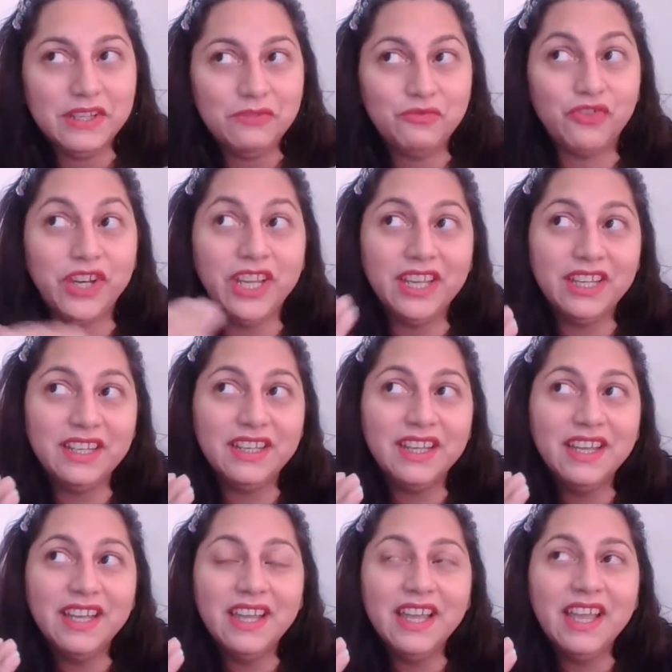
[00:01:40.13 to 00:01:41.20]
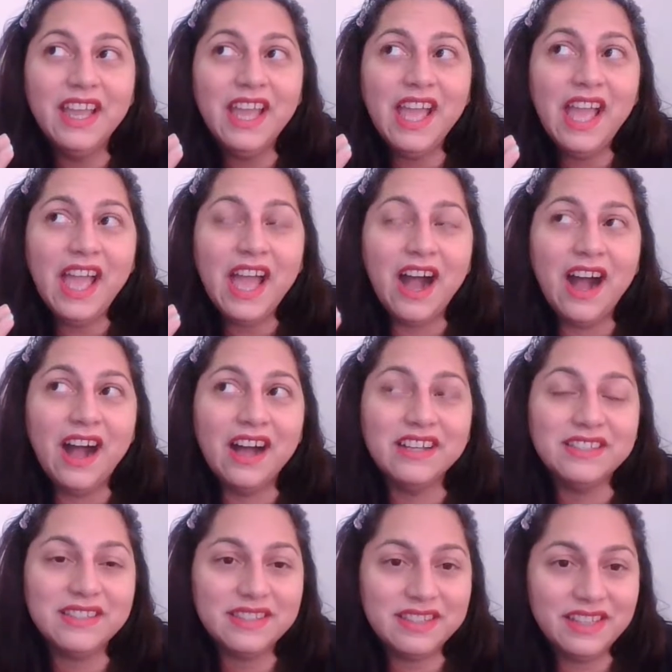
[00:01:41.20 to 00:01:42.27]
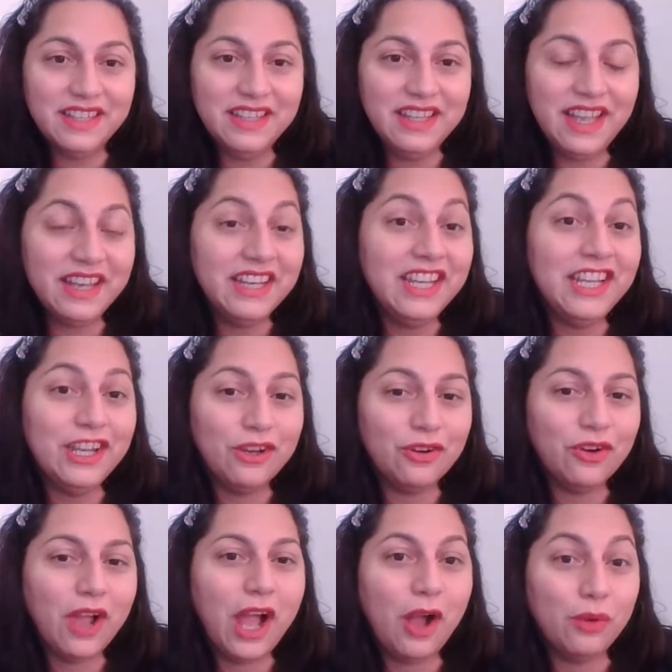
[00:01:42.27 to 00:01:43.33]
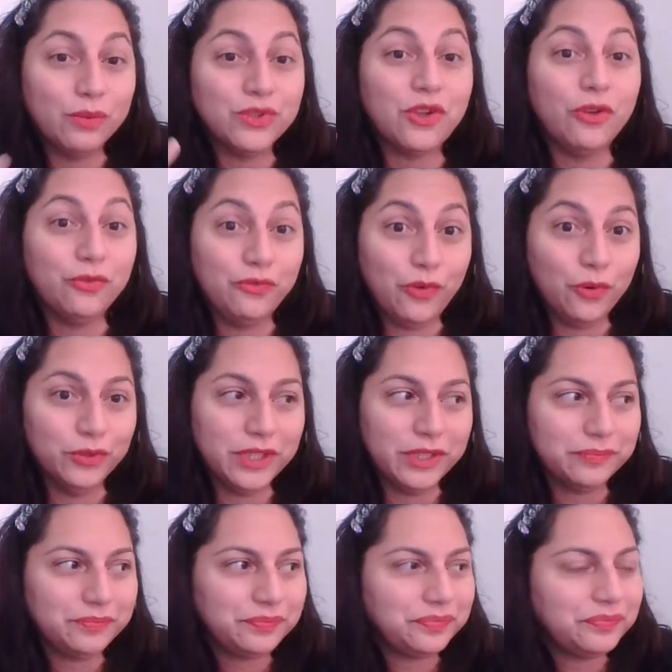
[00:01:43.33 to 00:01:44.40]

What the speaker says: read, see, and hear how it was unfolding,